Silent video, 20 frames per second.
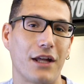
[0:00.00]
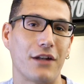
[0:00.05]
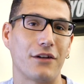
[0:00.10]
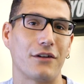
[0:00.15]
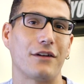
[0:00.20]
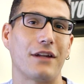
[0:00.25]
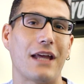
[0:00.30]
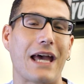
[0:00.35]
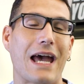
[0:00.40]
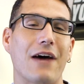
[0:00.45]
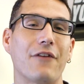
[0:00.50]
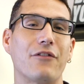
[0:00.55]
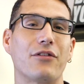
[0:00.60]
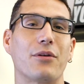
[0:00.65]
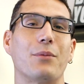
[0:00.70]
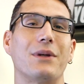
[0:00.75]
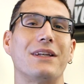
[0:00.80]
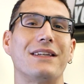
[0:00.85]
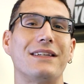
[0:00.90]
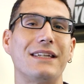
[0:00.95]
and have
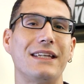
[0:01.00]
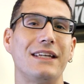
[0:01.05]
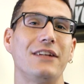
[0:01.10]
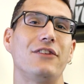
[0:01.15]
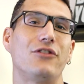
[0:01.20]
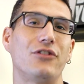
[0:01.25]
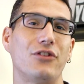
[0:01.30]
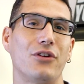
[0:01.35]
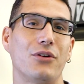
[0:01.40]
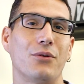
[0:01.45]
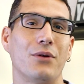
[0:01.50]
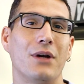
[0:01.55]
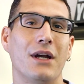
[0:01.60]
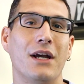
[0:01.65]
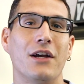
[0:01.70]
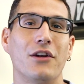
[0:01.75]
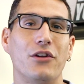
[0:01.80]
someone teach you.